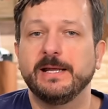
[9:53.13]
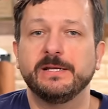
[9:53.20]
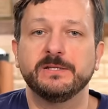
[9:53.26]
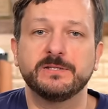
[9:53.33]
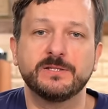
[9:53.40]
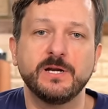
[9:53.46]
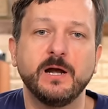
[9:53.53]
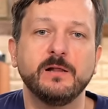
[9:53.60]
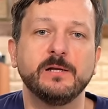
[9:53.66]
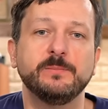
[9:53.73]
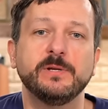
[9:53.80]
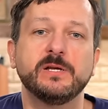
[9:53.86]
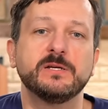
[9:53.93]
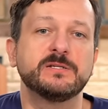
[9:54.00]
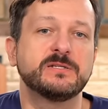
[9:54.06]
and install it
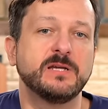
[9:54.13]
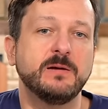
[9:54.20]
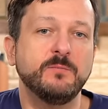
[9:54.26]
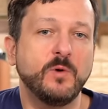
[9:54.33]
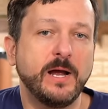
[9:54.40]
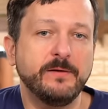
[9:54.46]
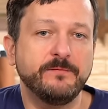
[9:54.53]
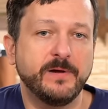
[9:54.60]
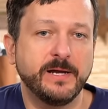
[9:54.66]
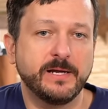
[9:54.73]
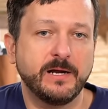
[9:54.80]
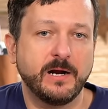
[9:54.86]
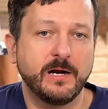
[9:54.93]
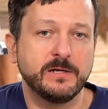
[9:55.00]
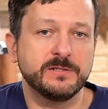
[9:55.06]
because some Wi Fi
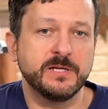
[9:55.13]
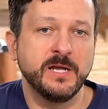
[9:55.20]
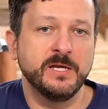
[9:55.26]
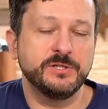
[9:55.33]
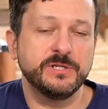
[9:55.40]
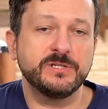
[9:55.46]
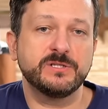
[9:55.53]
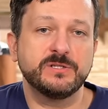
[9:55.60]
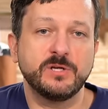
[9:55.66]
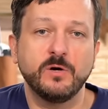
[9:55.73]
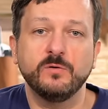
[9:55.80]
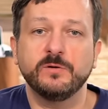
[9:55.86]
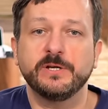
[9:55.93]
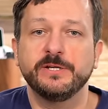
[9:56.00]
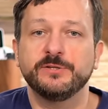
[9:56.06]
cards just
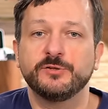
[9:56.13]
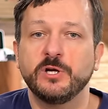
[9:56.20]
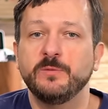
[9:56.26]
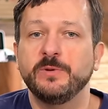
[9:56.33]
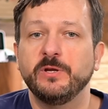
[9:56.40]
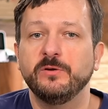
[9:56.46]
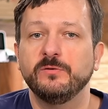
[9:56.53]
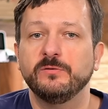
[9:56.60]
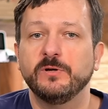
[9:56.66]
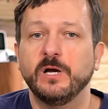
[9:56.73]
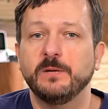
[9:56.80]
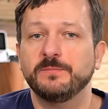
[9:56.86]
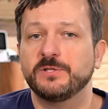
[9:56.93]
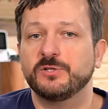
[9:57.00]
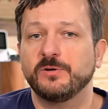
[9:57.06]
don't contribute
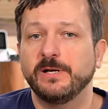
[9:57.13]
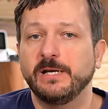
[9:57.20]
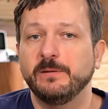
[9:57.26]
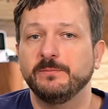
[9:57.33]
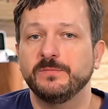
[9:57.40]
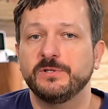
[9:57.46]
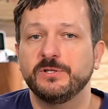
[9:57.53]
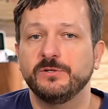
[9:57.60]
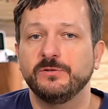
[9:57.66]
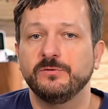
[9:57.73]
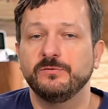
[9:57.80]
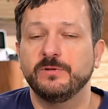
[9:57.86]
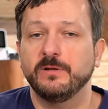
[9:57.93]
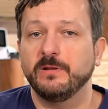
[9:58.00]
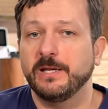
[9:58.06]
upstream
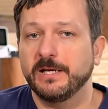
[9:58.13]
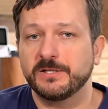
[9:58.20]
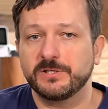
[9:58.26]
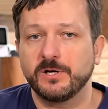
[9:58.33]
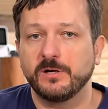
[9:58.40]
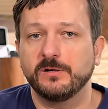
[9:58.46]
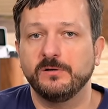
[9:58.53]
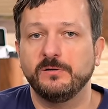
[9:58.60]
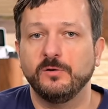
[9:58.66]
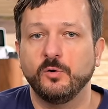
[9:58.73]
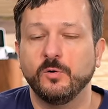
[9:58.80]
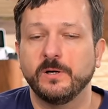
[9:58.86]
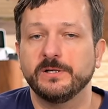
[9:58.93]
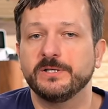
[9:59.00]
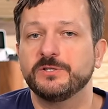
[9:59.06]
to the Linux kernel
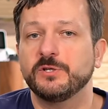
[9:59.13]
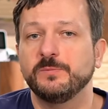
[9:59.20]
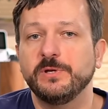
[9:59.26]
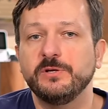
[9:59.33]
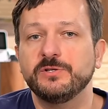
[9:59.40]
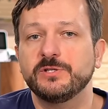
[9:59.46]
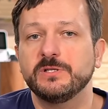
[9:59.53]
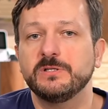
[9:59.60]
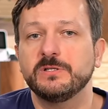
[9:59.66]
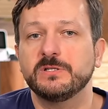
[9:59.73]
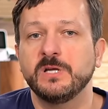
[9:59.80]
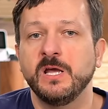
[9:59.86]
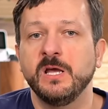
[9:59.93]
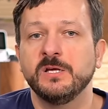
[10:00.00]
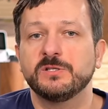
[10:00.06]
or distributions.